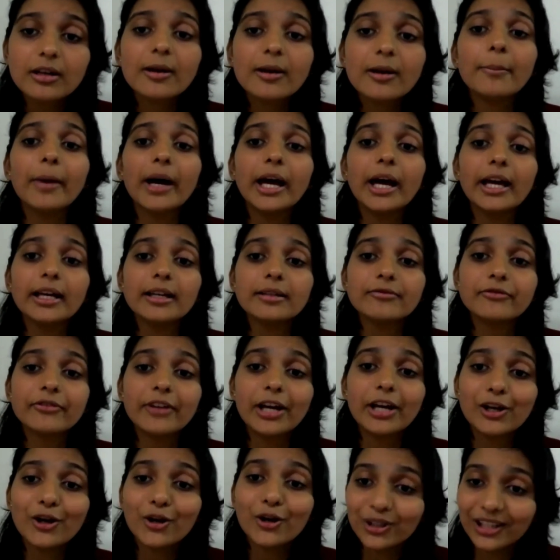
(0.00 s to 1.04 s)
my
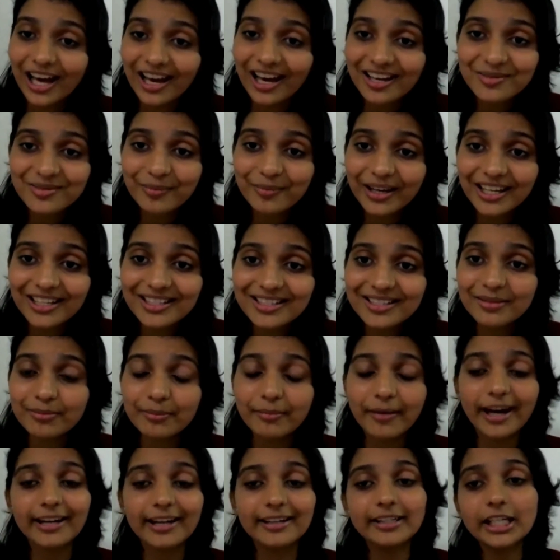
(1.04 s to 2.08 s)
fellow classmates,
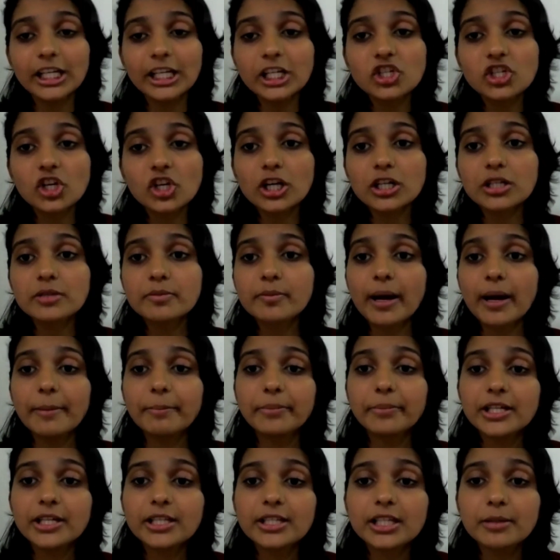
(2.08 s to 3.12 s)
my teachers, my
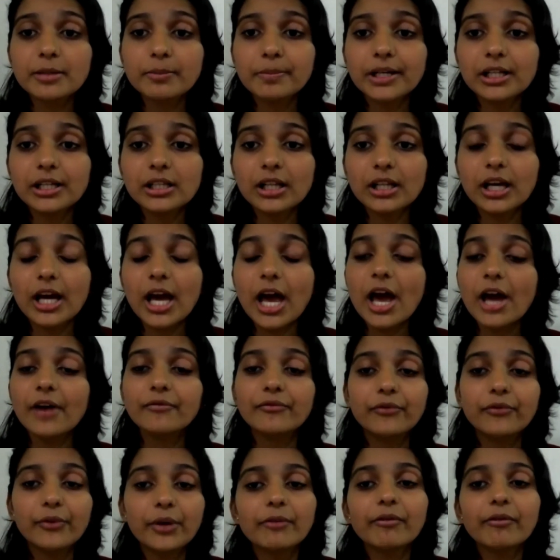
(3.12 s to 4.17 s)
principal,
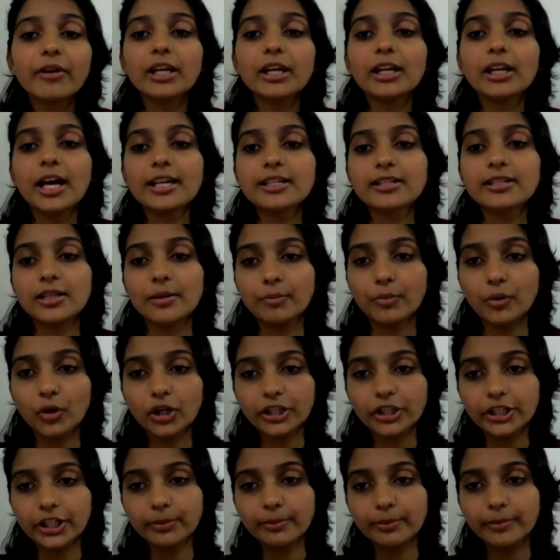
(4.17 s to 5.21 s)
everyone has
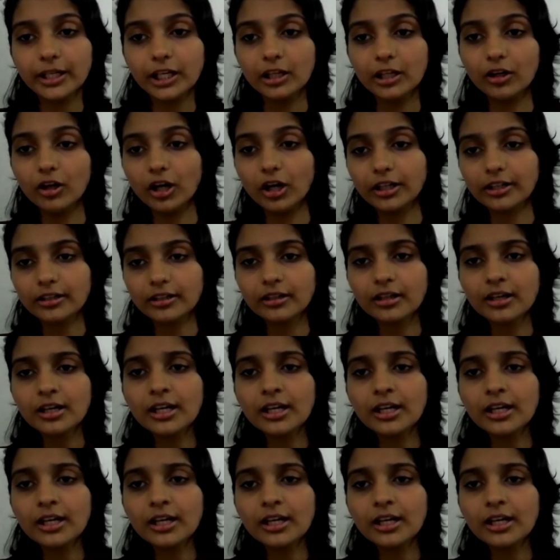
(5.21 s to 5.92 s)
supported me a lot.